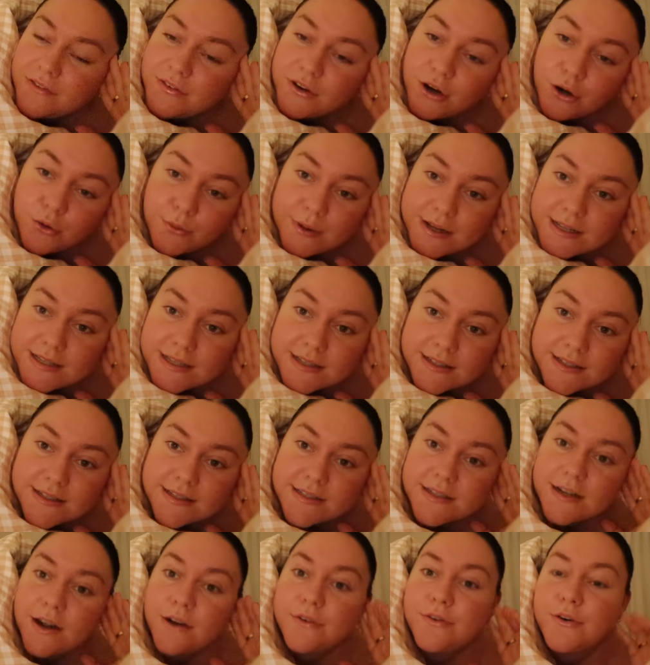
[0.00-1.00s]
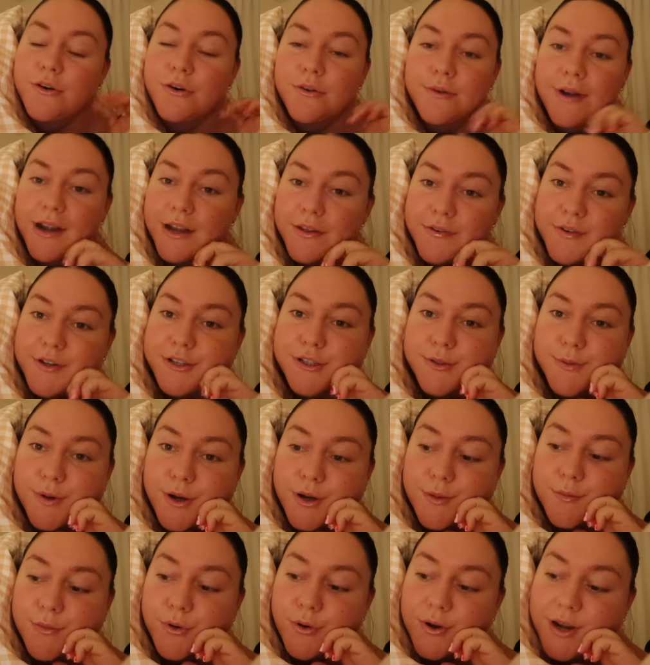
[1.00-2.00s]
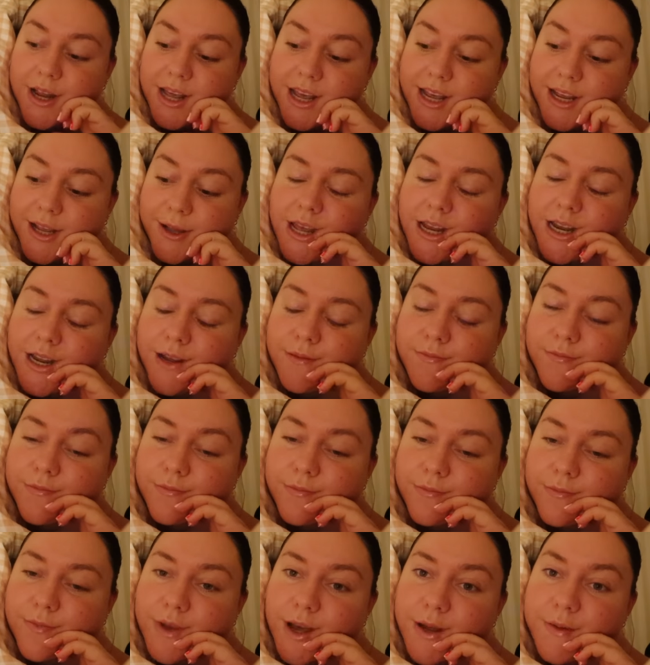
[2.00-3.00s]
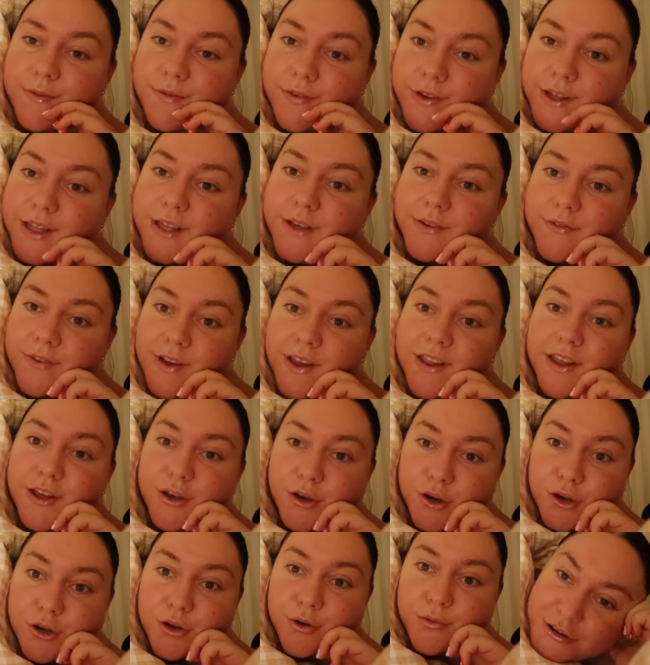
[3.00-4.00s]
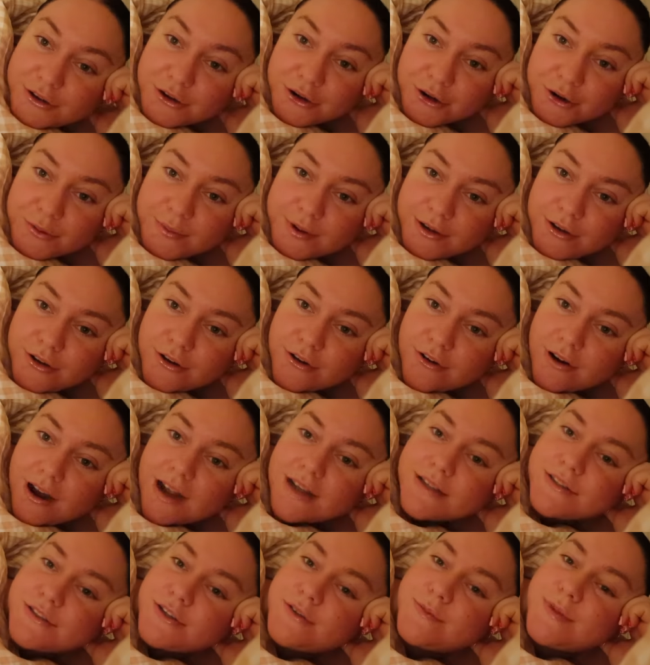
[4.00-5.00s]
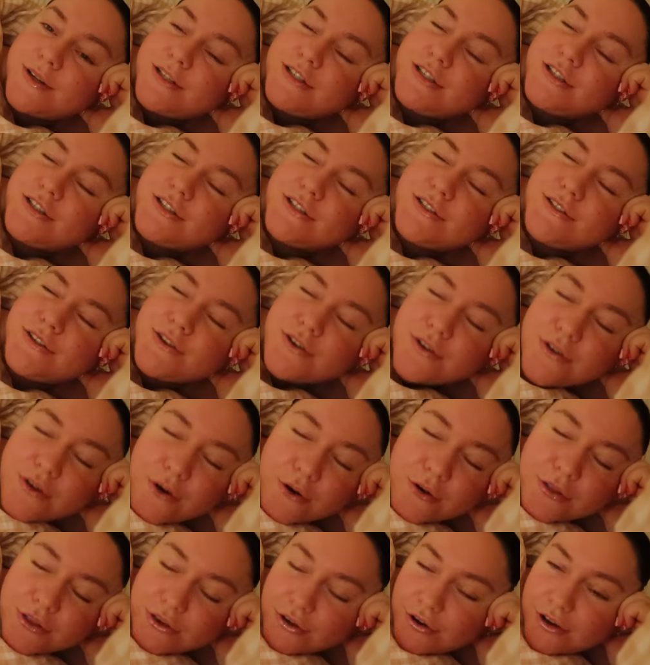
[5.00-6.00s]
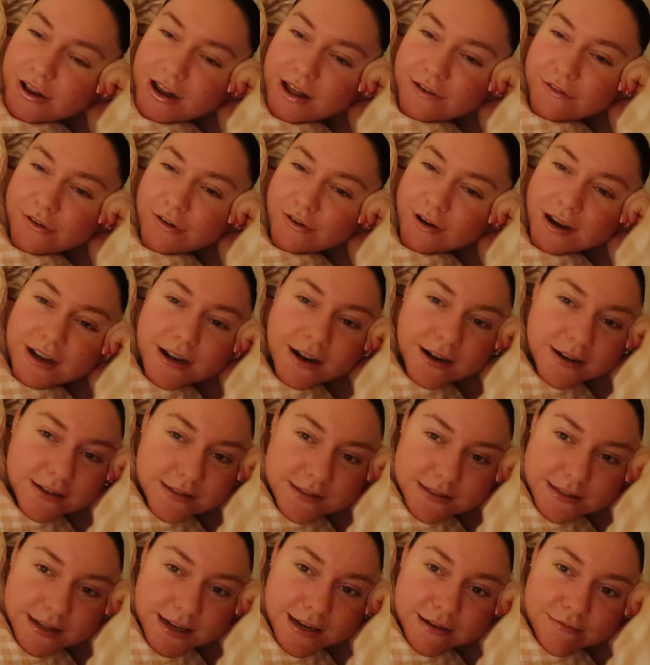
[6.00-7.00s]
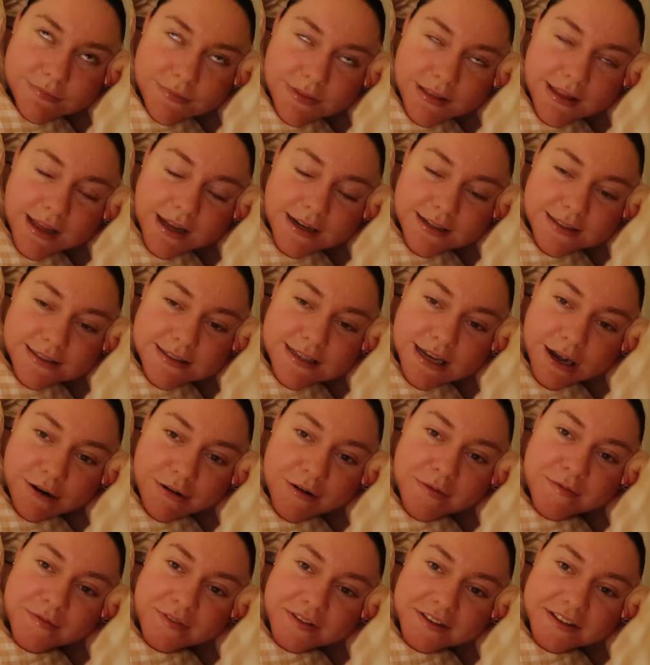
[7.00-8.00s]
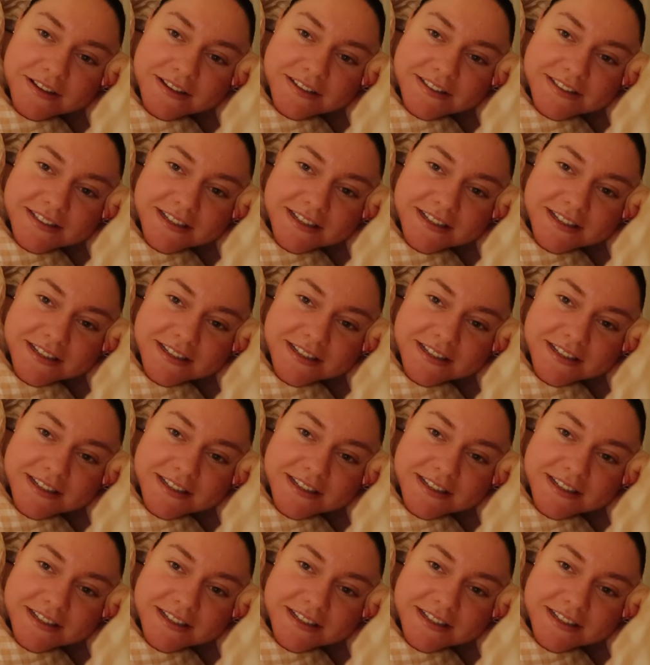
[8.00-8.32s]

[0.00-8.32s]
I've got Winston's stuff all ready for tomorrow morning and I'm I'm feeling fairly good. You know when you cry so much you just know that you're gonna have a great night's sleep. That is how I'm feeling